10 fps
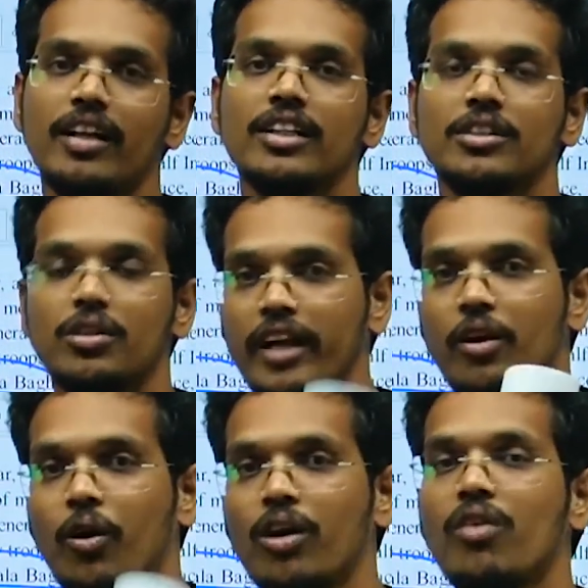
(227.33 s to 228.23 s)
So they
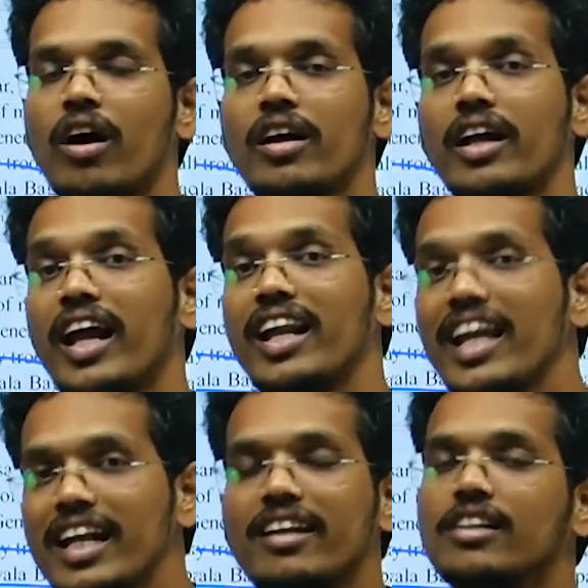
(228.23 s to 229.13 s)
don't want
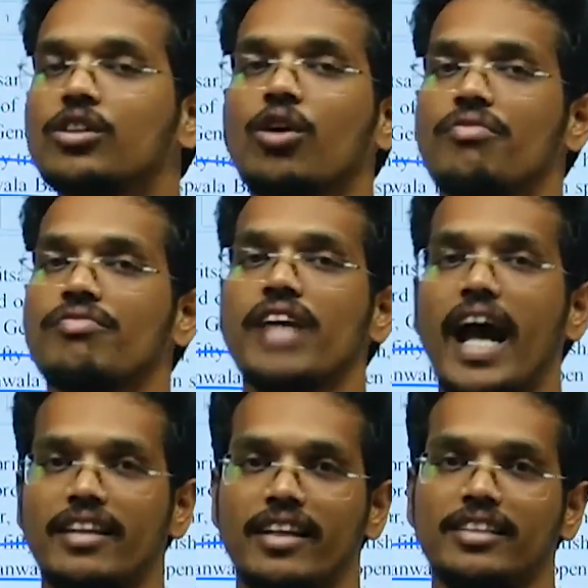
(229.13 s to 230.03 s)
any sort of
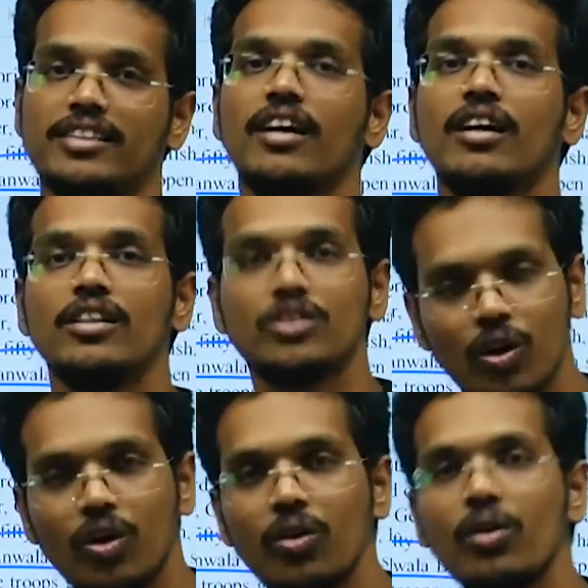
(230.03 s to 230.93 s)
gatherings.
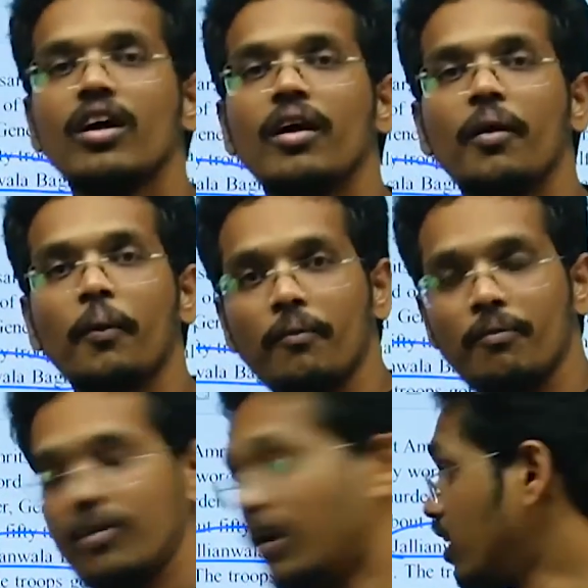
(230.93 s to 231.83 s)
So
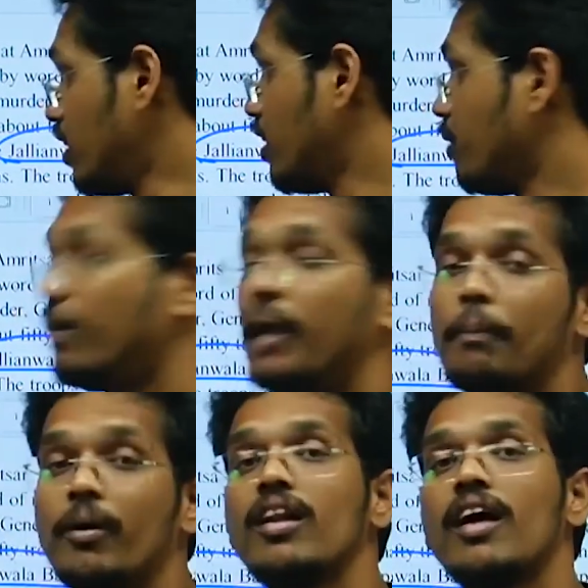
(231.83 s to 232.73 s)

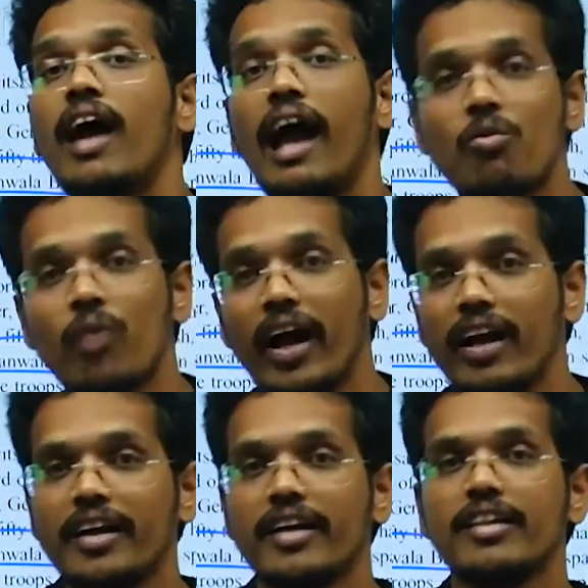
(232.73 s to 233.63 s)
people have
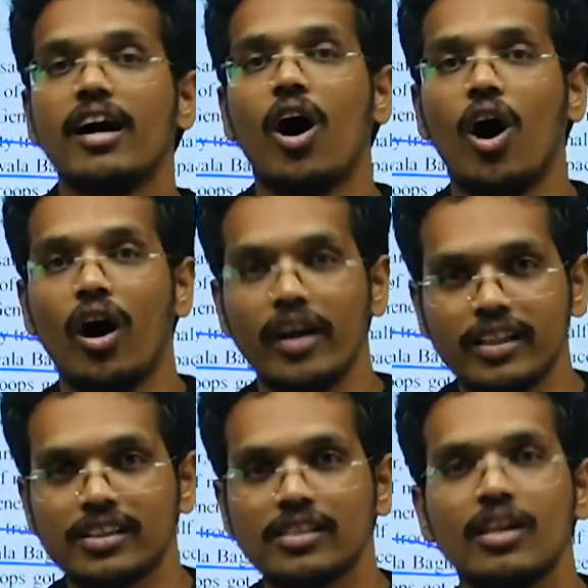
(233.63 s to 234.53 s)
violated the
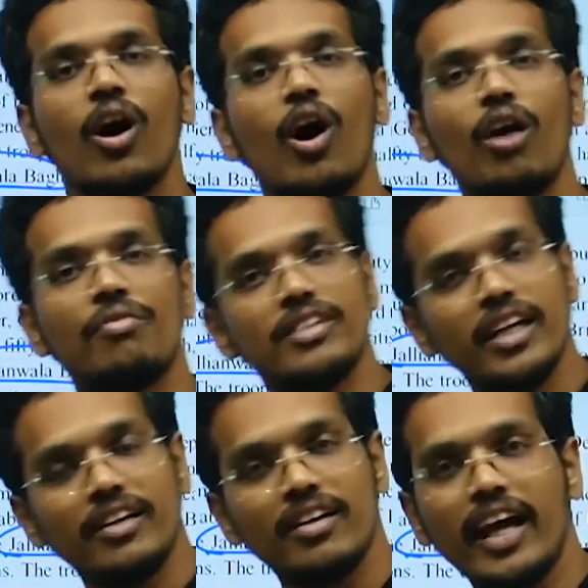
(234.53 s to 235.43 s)
orders of
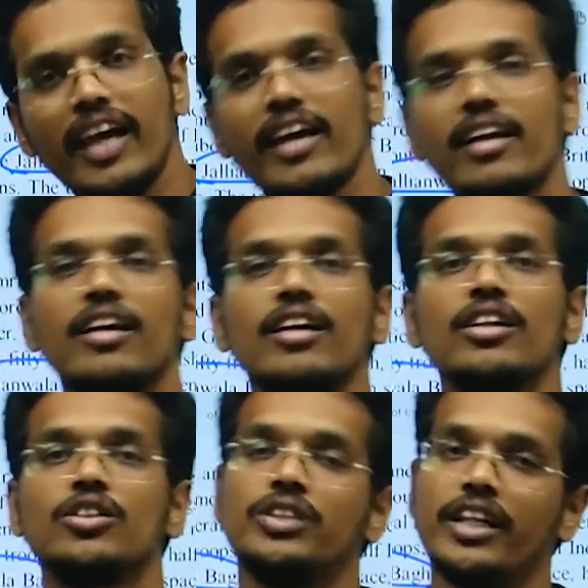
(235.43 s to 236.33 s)
General Dyer.
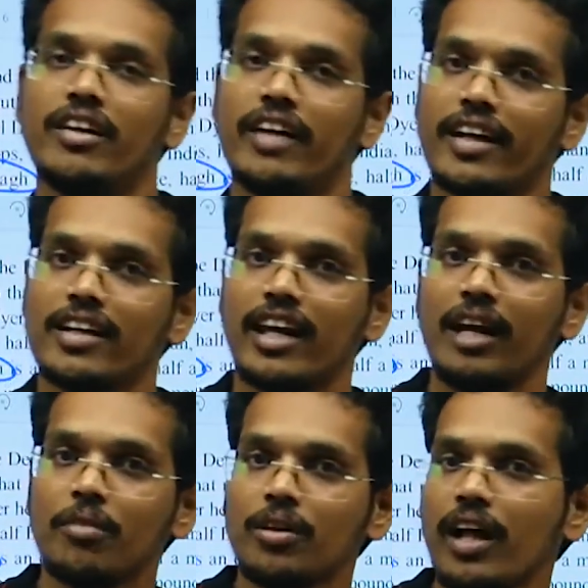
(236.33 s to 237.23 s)
So General Dyer came
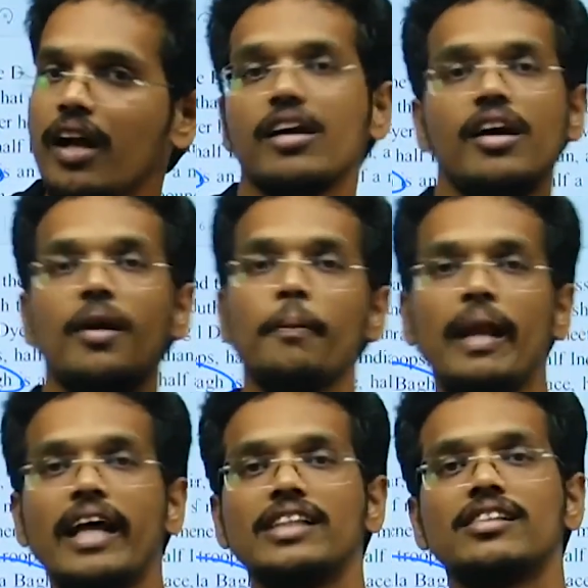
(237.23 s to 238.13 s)
to the
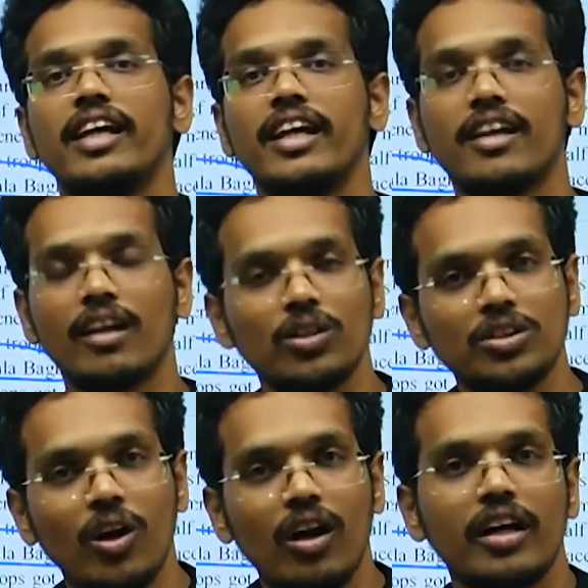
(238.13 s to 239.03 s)
place, he closed
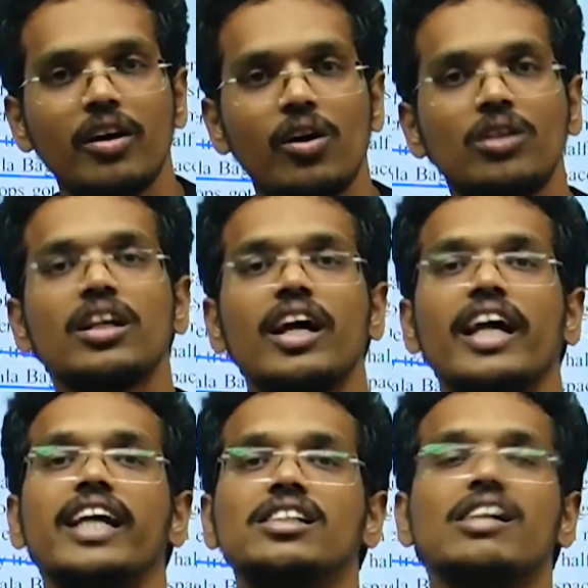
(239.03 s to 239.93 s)
all the doors, he
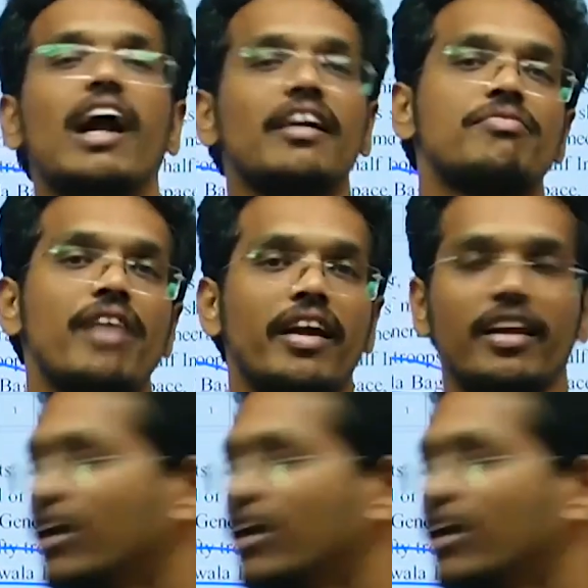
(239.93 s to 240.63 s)
started firing.